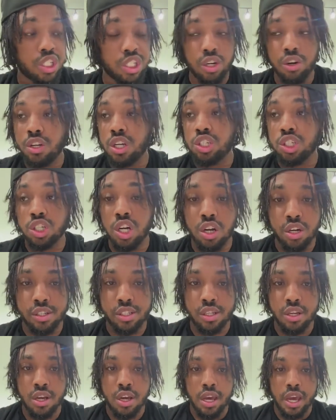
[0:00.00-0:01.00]
shit on the
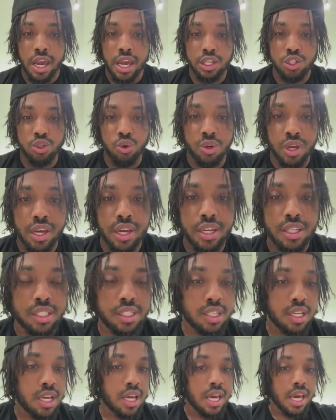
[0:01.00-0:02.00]
shirts. He do
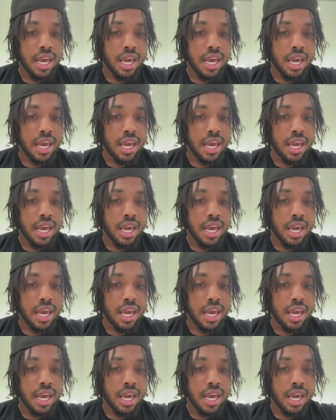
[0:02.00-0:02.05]
this.